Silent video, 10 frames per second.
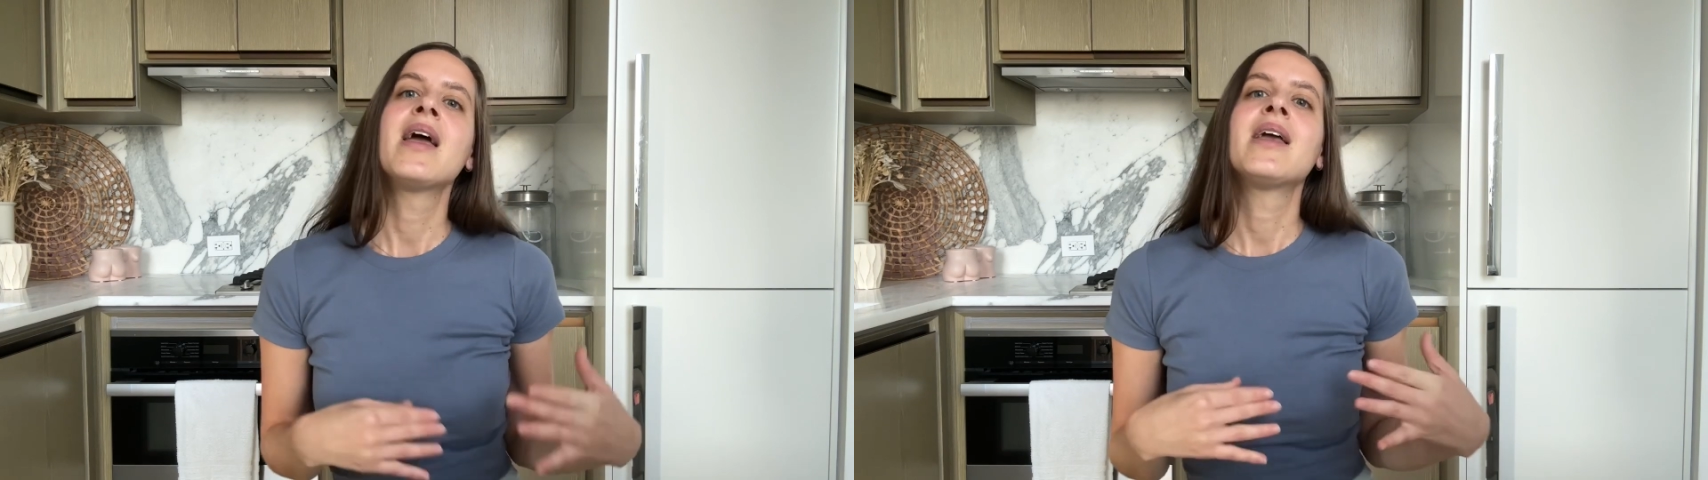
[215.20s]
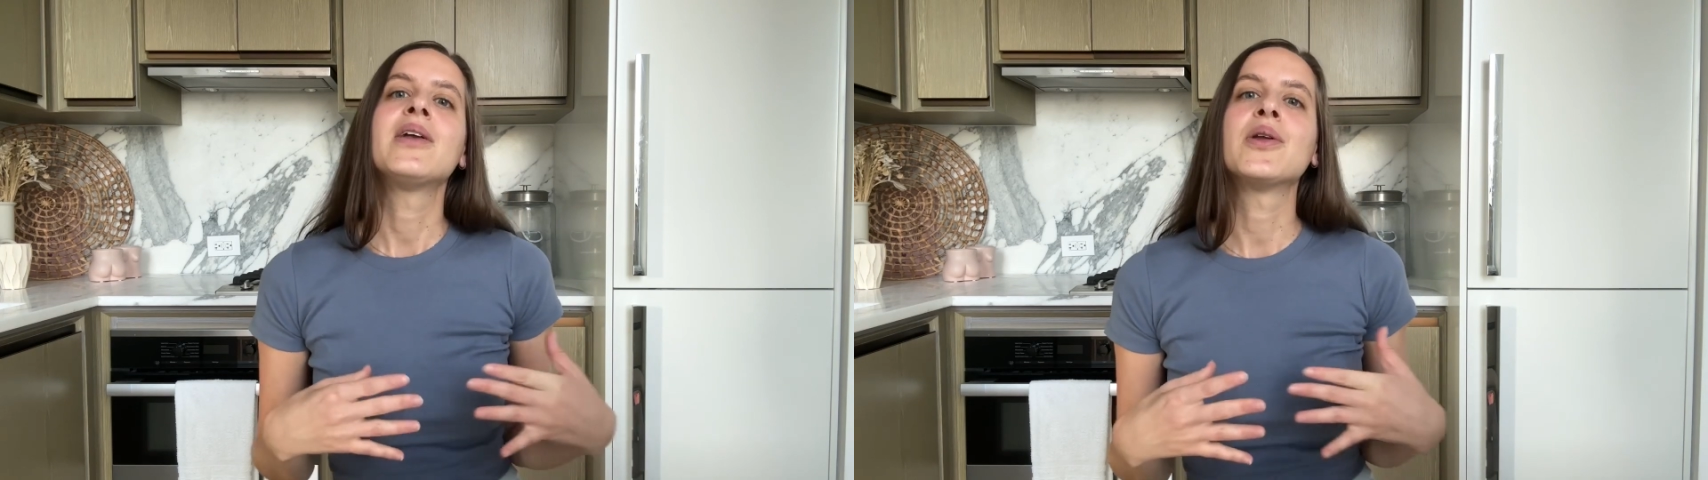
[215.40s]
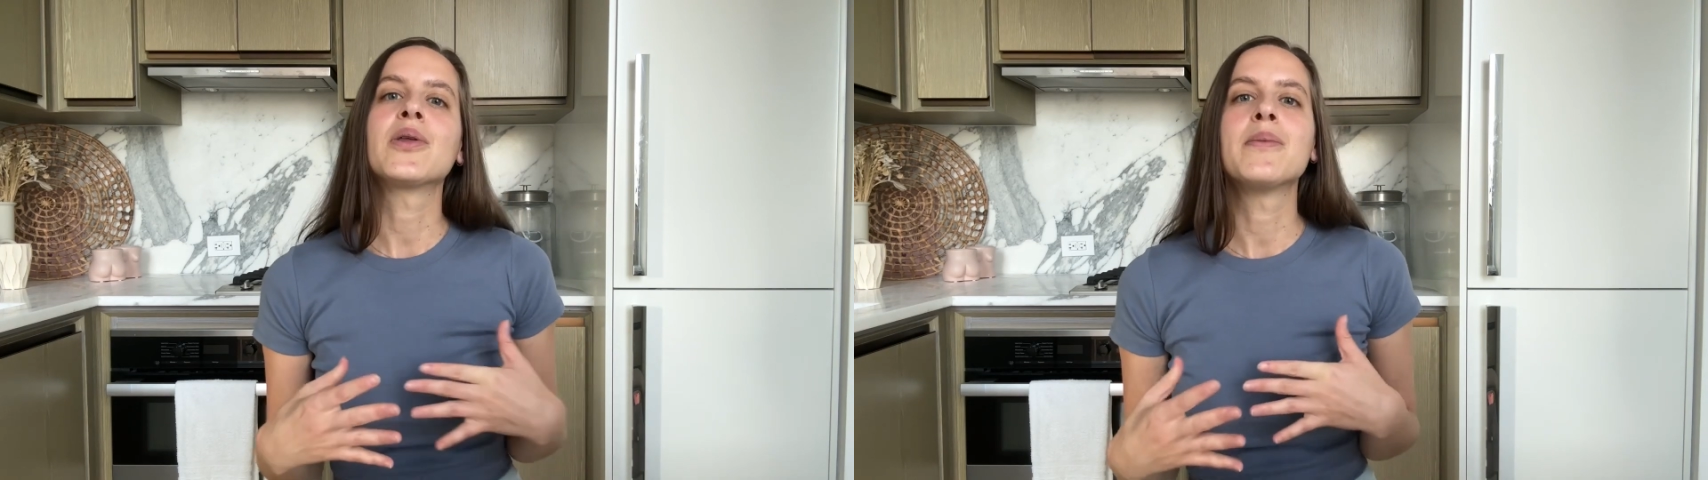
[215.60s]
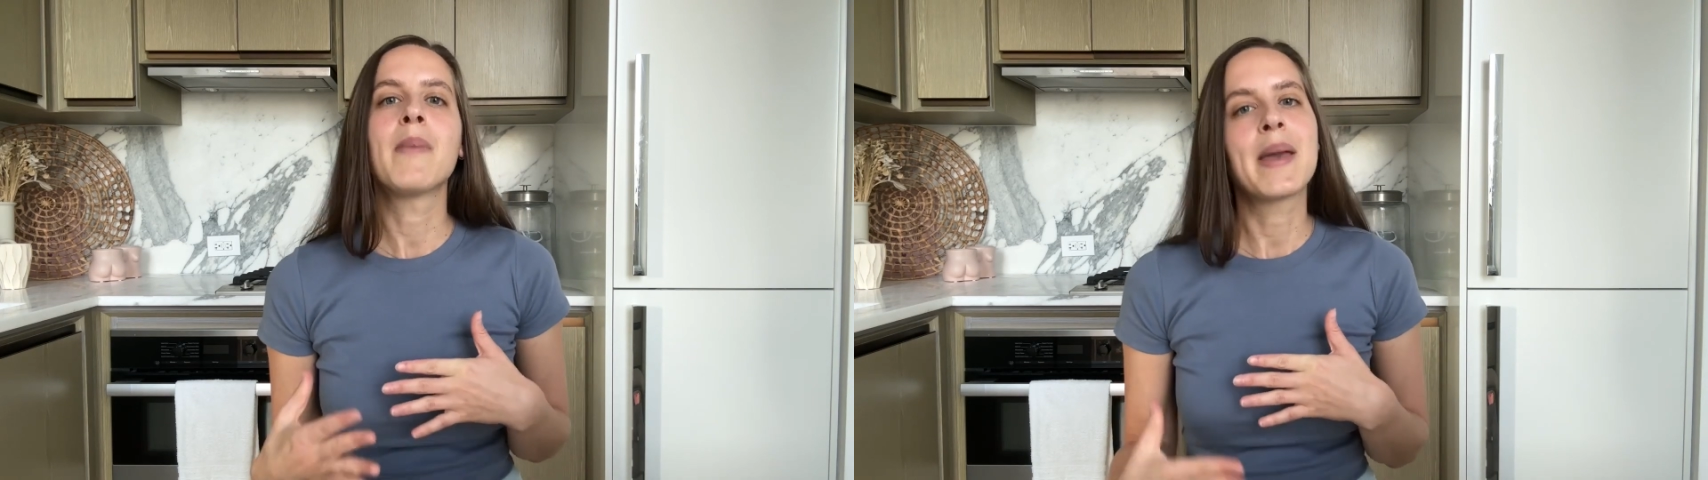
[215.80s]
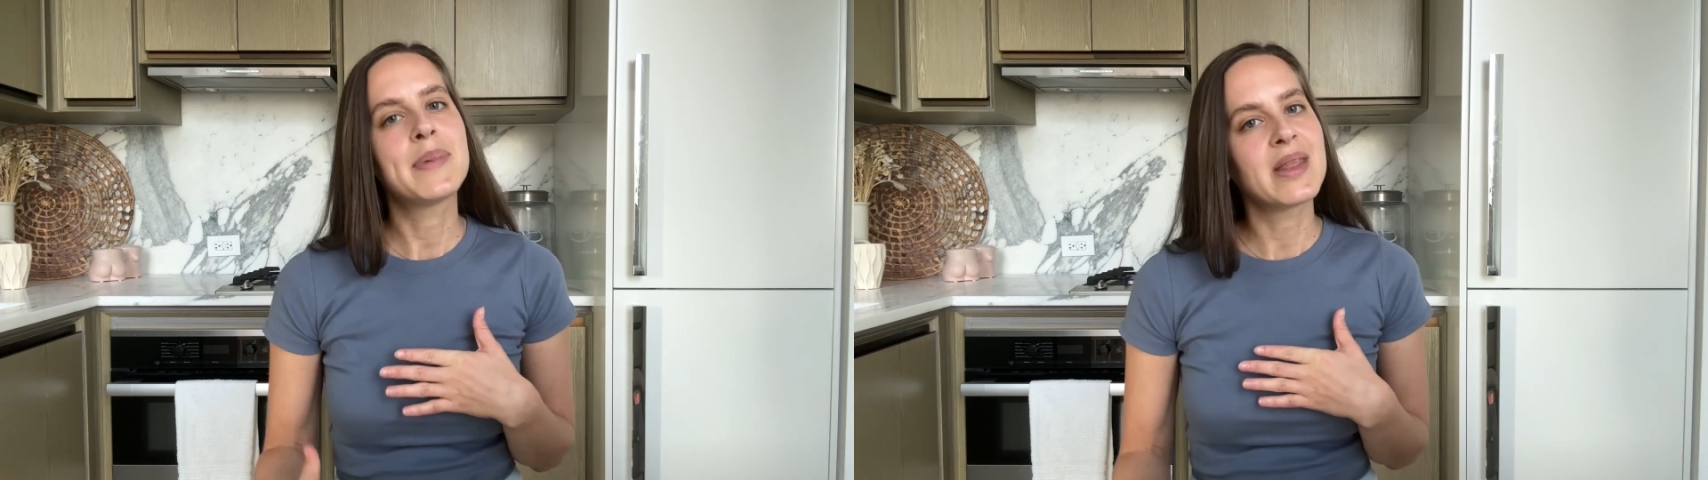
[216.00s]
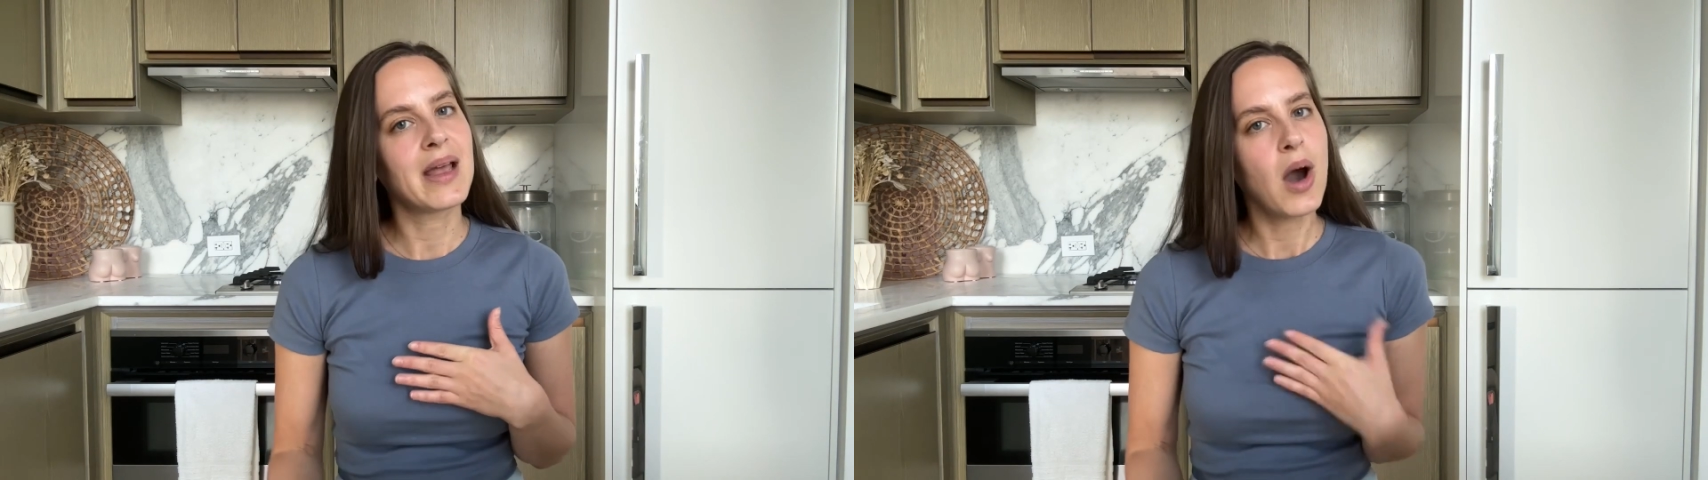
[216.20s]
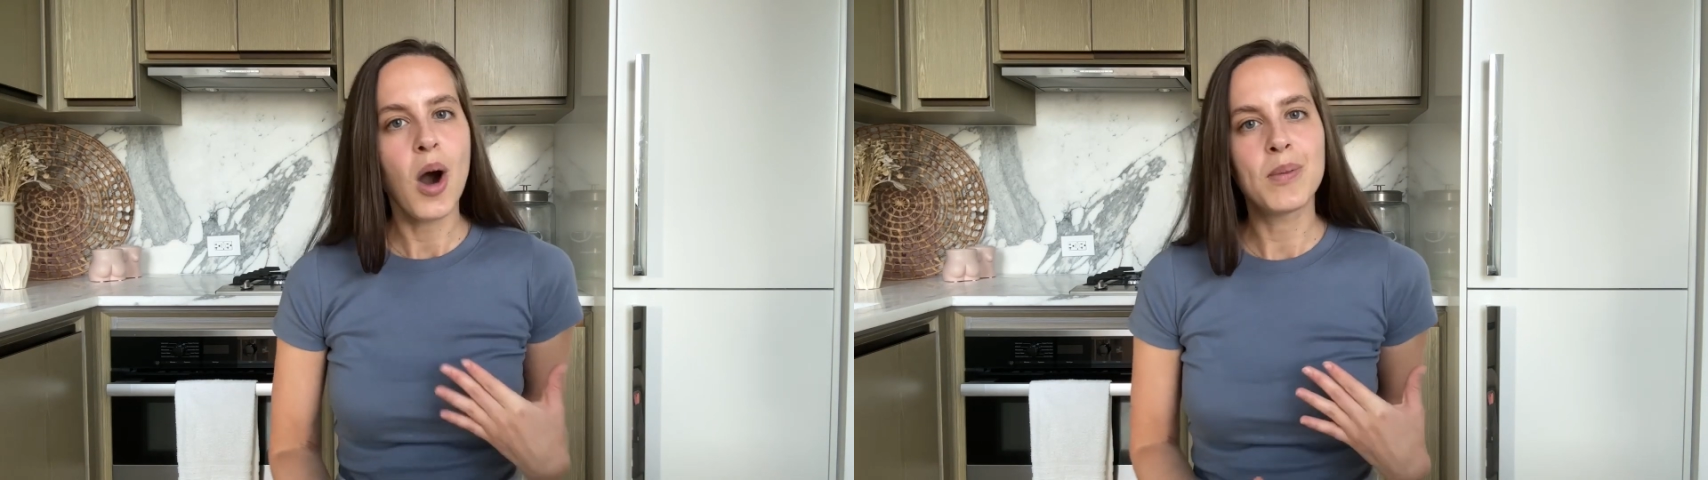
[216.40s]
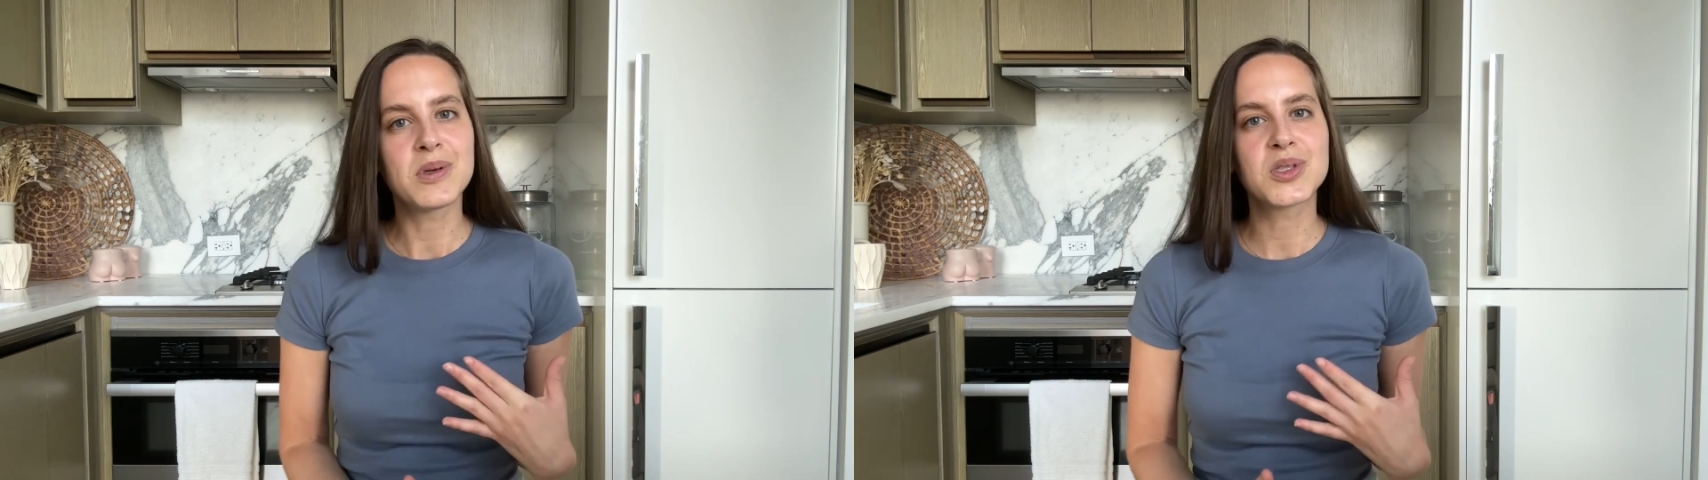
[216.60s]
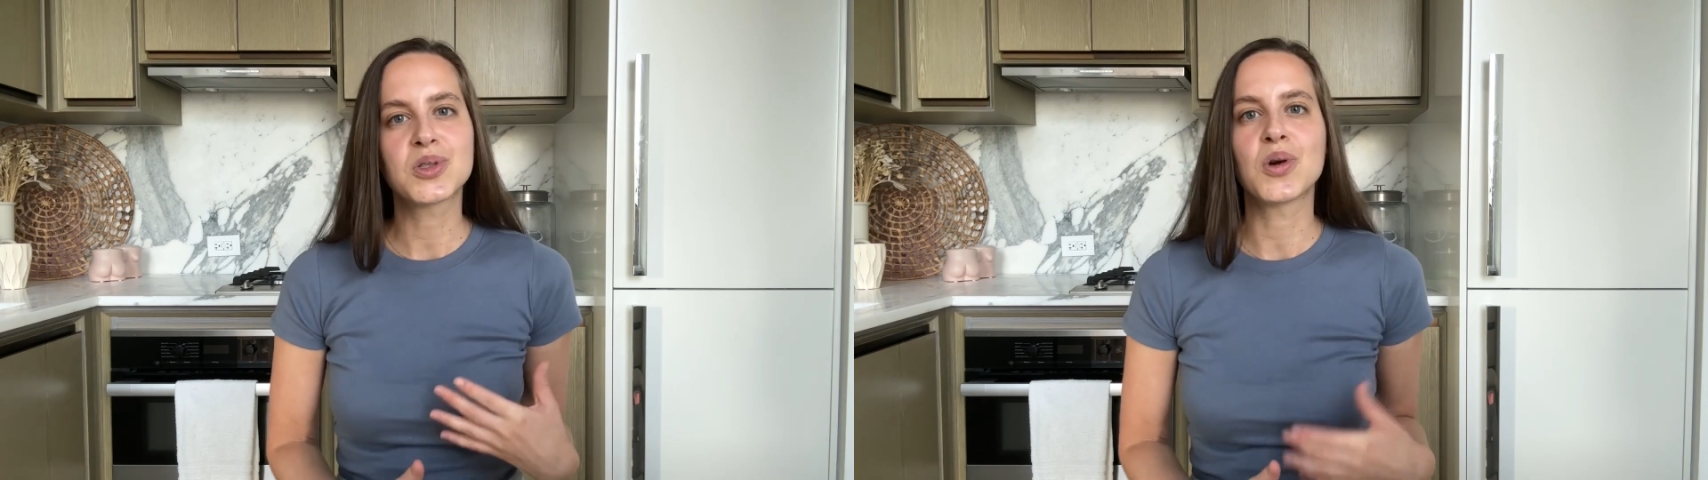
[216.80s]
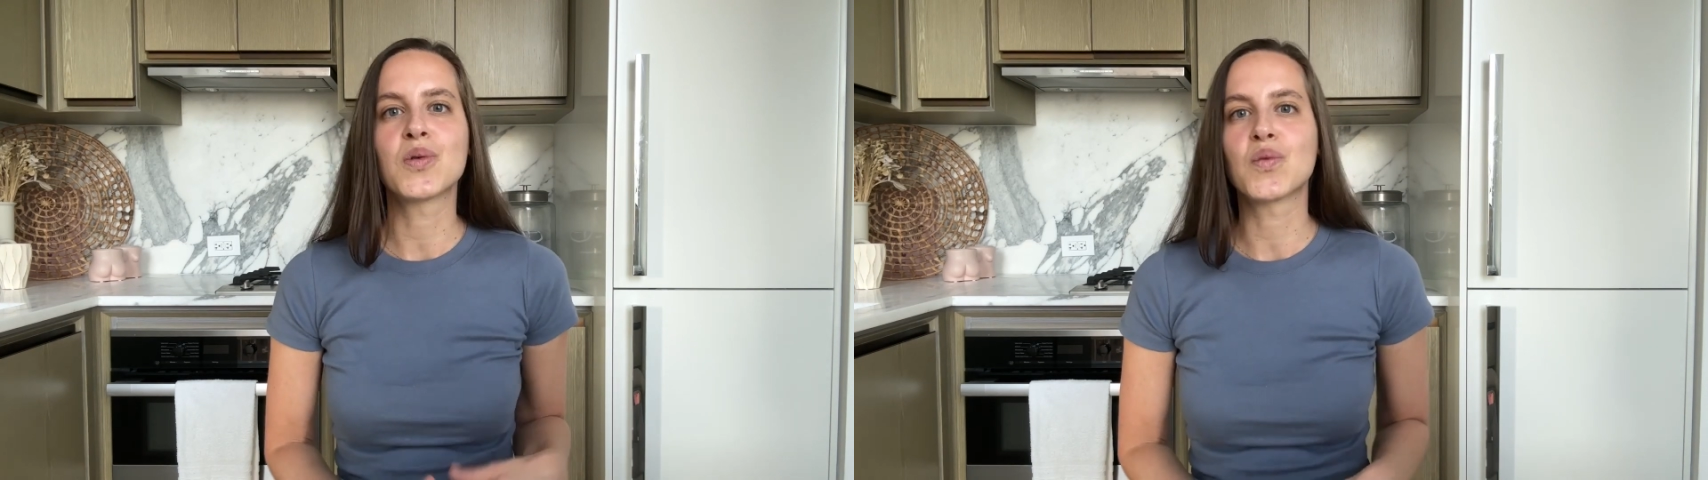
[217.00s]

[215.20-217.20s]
it might be like cobblestone